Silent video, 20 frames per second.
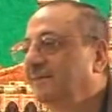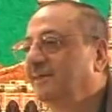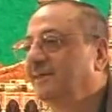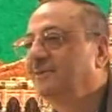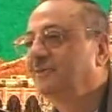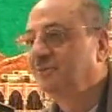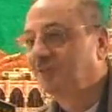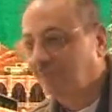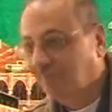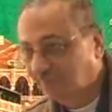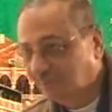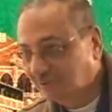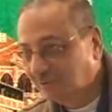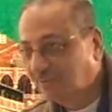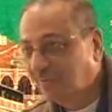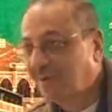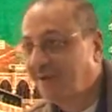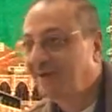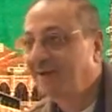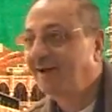Shibu
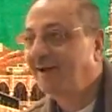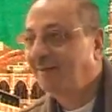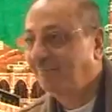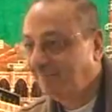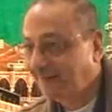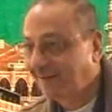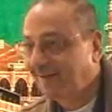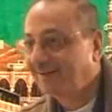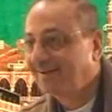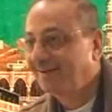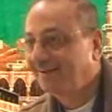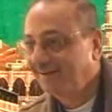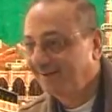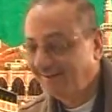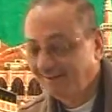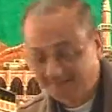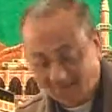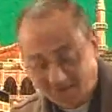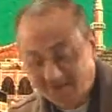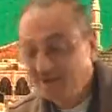jumla khabar.
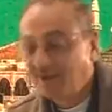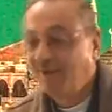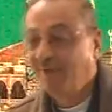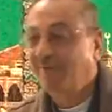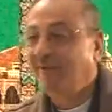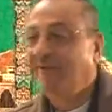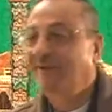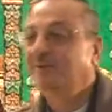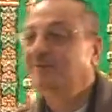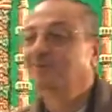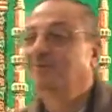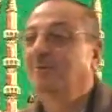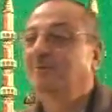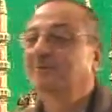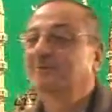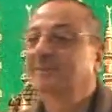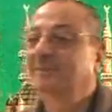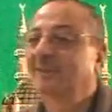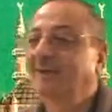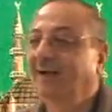Where is
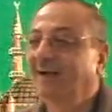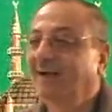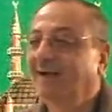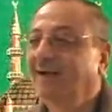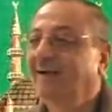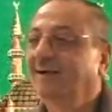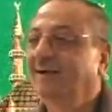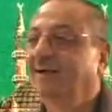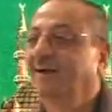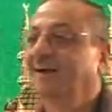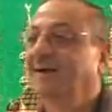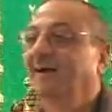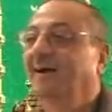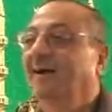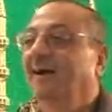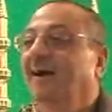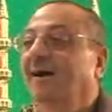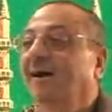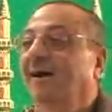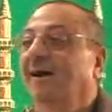mubtada?
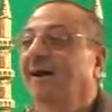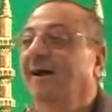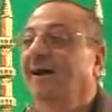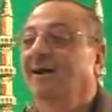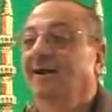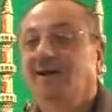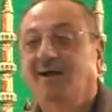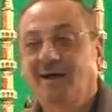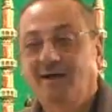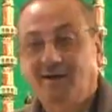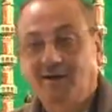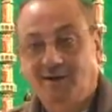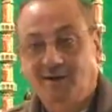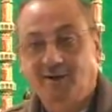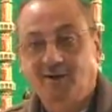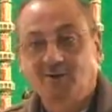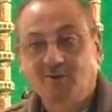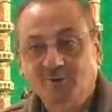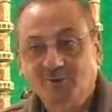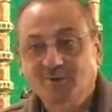
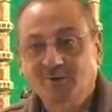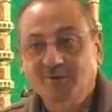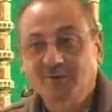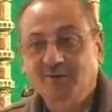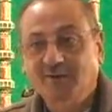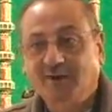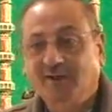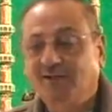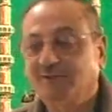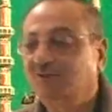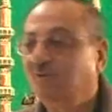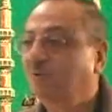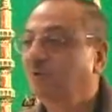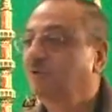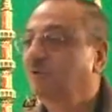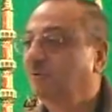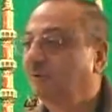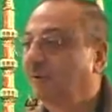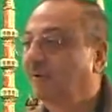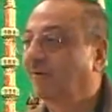Al-akharuna. So
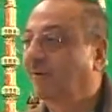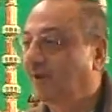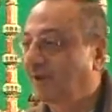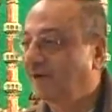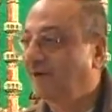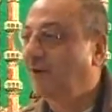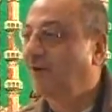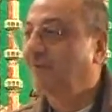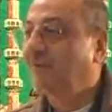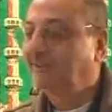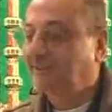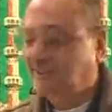you will write down the